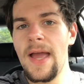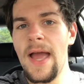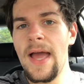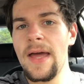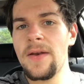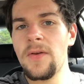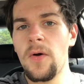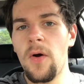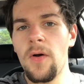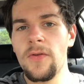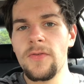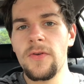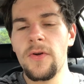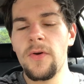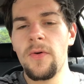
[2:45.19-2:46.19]
and
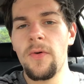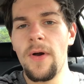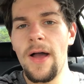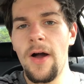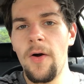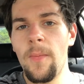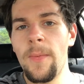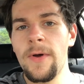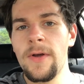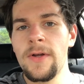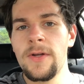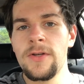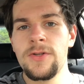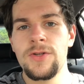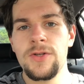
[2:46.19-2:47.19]
also help
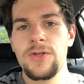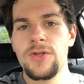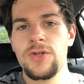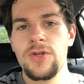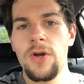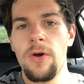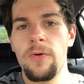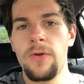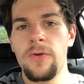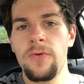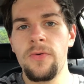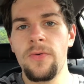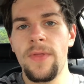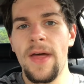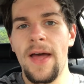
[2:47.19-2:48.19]
just show
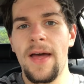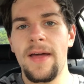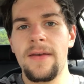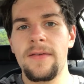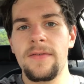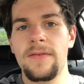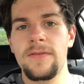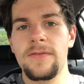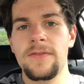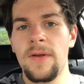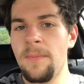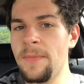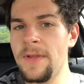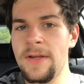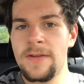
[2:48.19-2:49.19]
you that
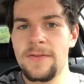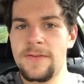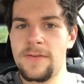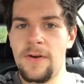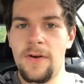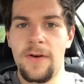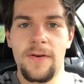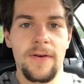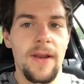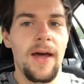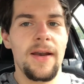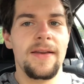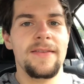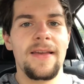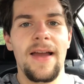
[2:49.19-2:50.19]
some things are
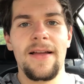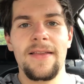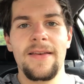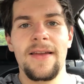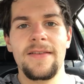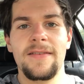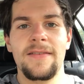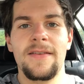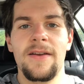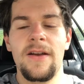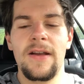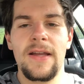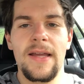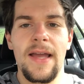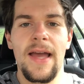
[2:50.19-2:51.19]
not exactly
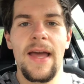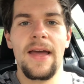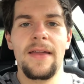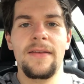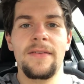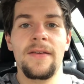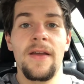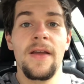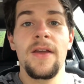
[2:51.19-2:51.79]
necessary, and